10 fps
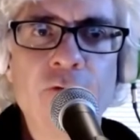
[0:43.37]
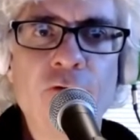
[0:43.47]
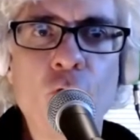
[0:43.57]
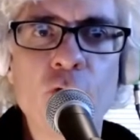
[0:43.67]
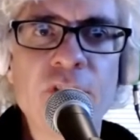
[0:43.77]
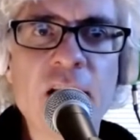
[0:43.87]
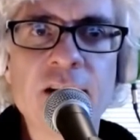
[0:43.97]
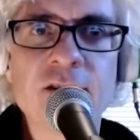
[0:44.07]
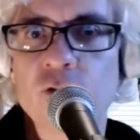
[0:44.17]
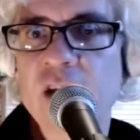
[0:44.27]
for the
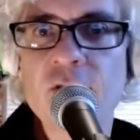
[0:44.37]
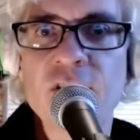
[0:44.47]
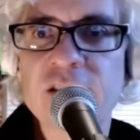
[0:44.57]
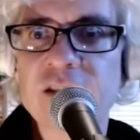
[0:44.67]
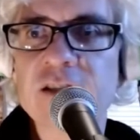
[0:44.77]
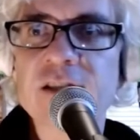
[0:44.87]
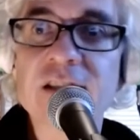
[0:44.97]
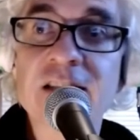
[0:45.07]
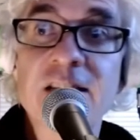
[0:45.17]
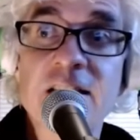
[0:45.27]

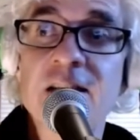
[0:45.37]
esotericists,